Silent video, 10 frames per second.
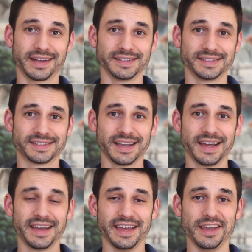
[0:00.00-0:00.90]
Because
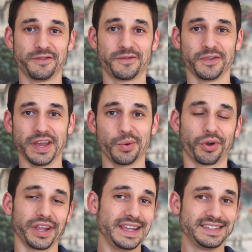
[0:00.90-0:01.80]
if it
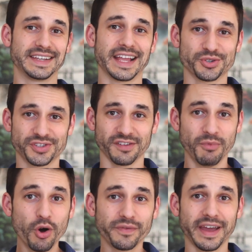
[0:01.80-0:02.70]
were easy to get yourself
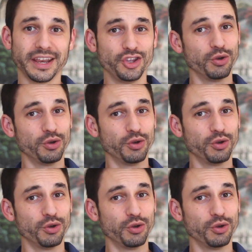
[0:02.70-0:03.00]
motivated,